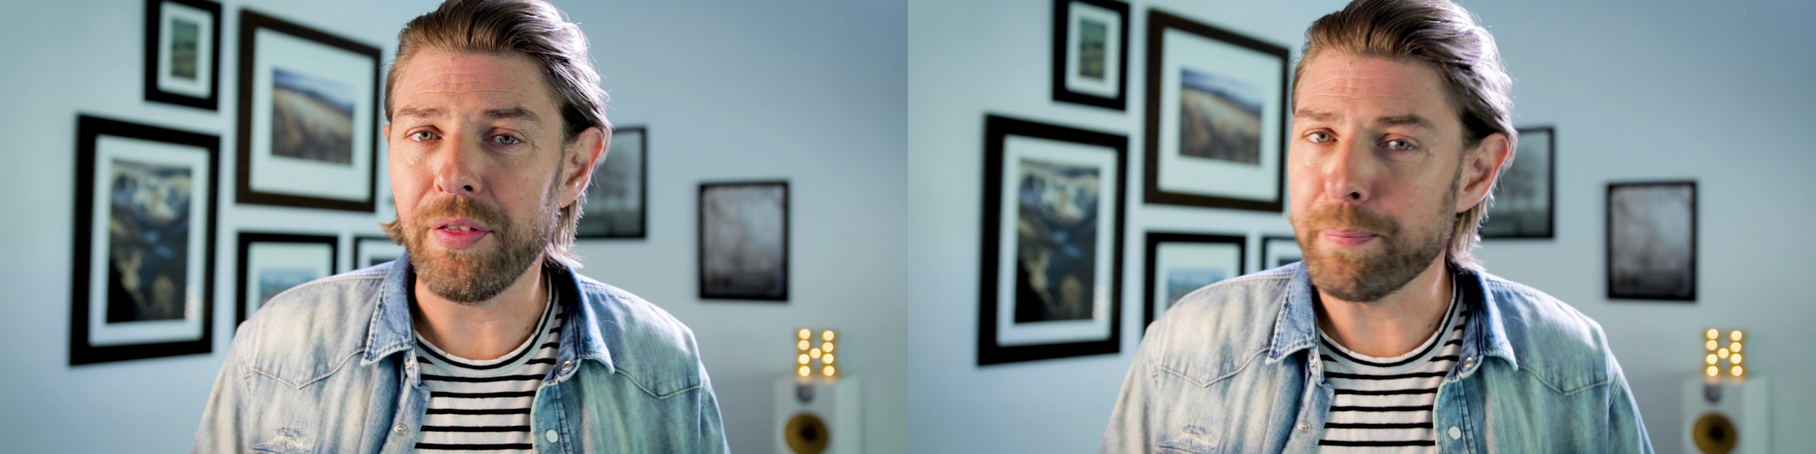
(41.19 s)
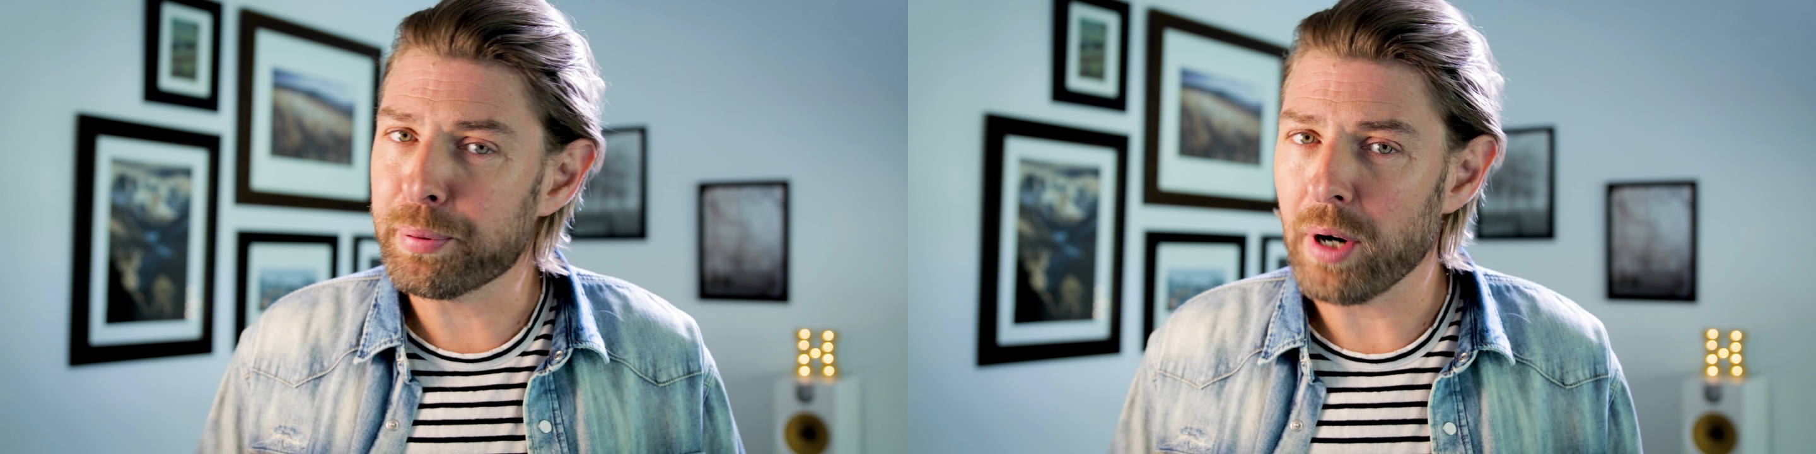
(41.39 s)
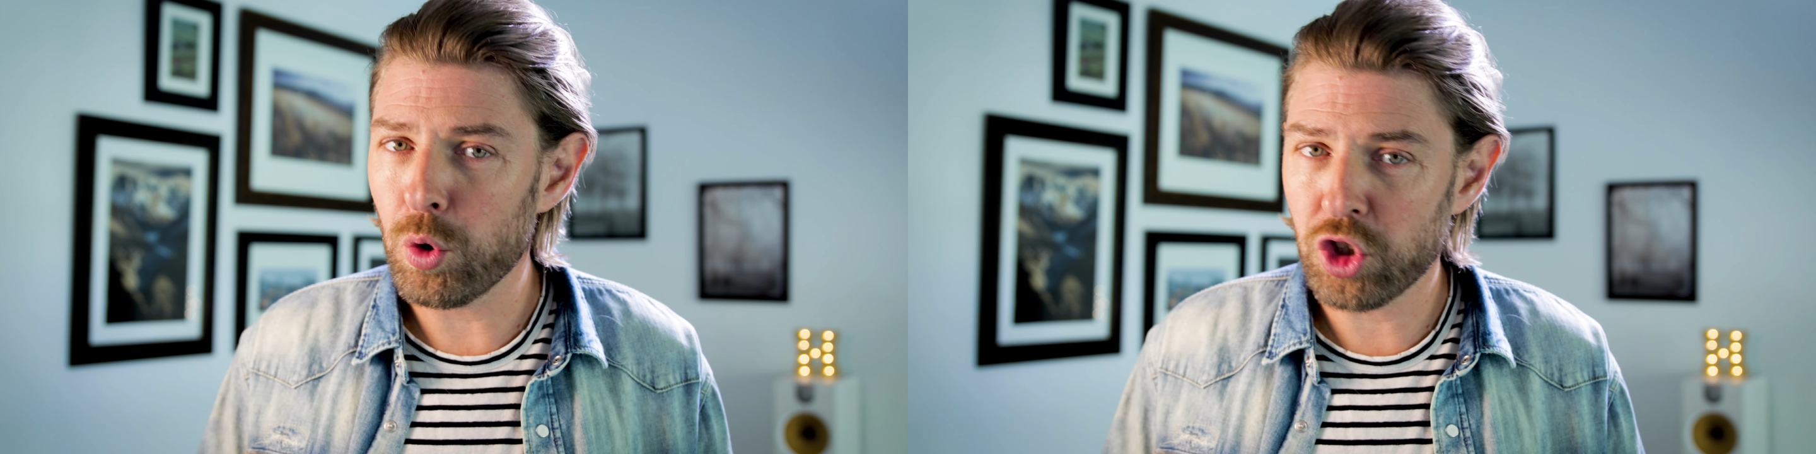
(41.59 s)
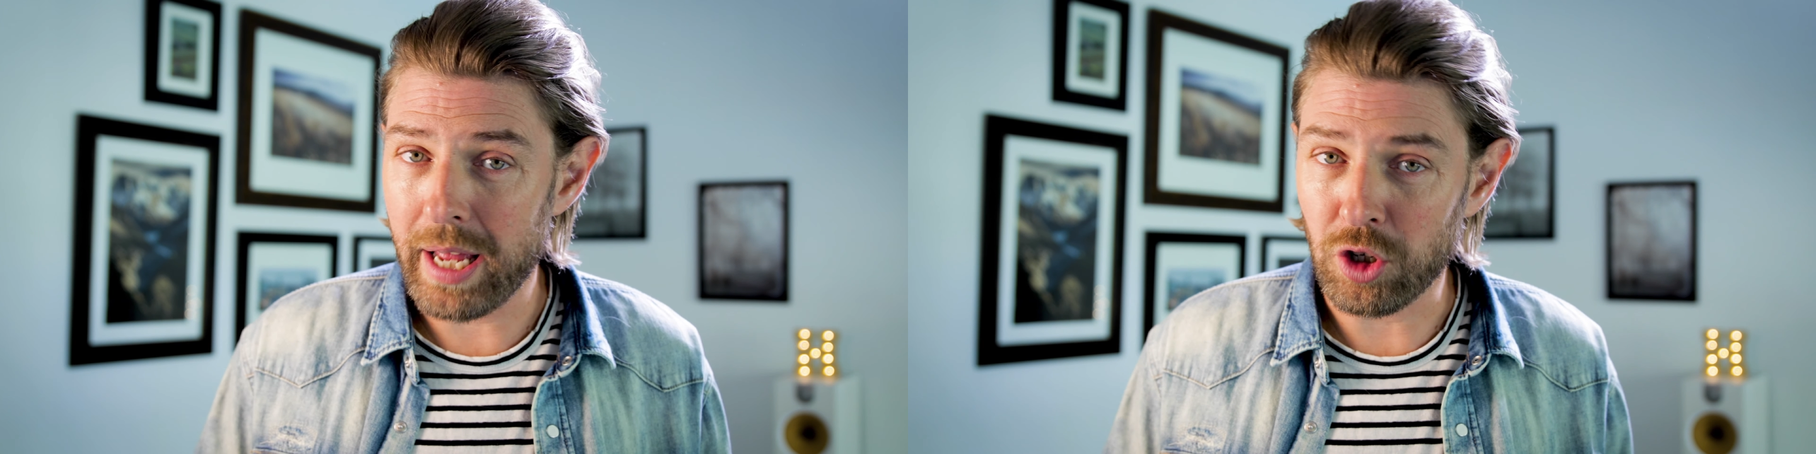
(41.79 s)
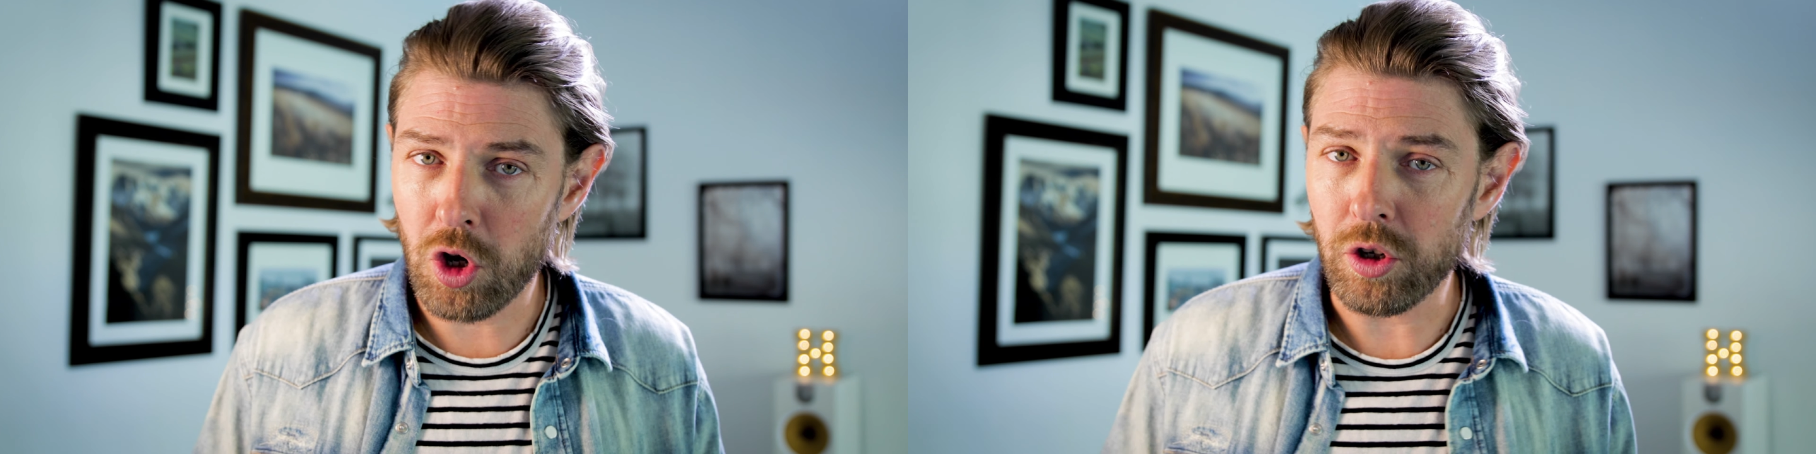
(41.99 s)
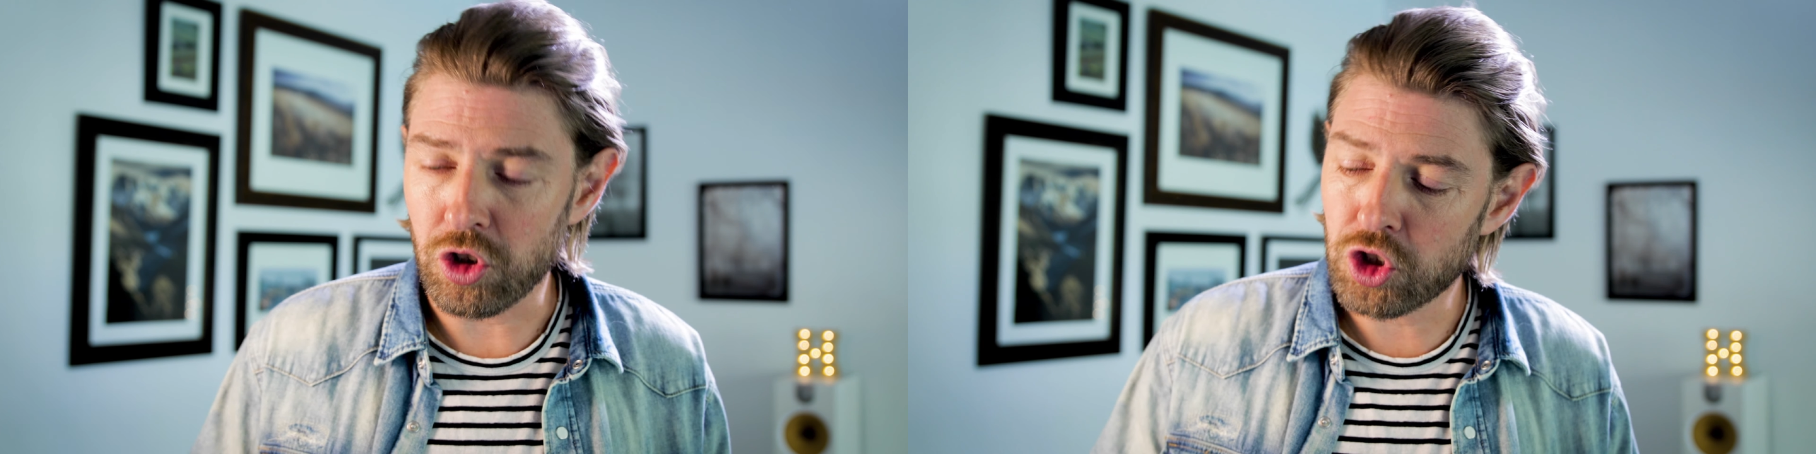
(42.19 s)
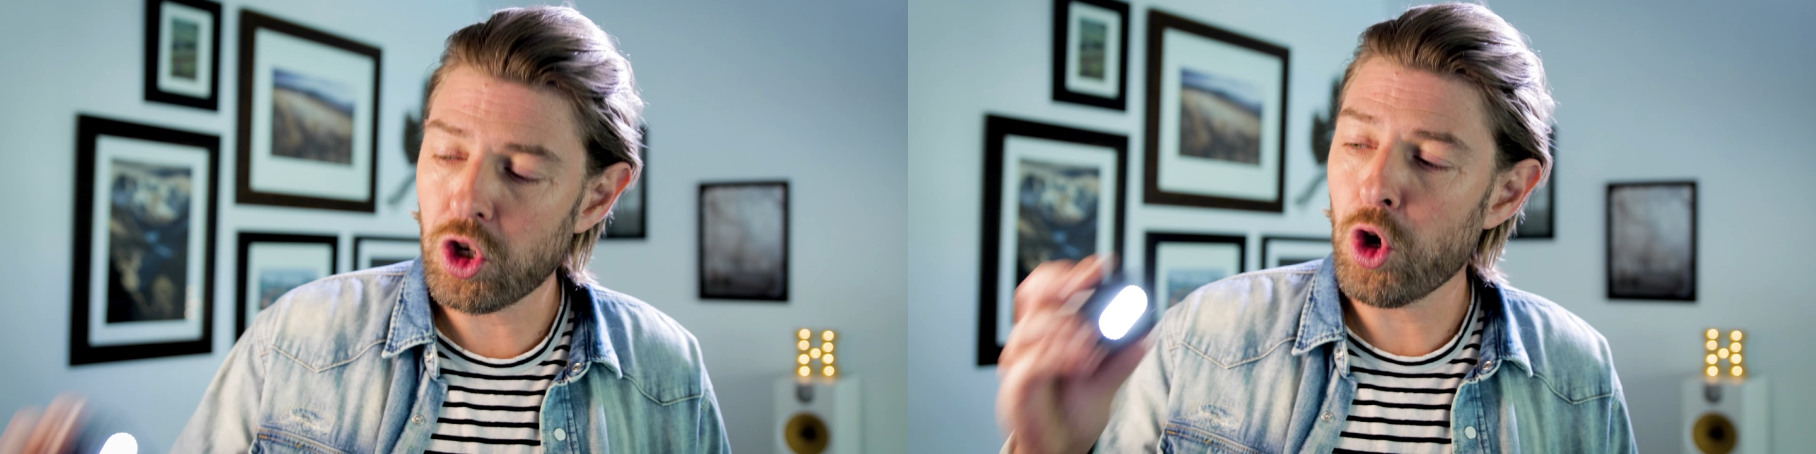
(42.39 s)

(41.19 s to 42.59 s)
the pros and cons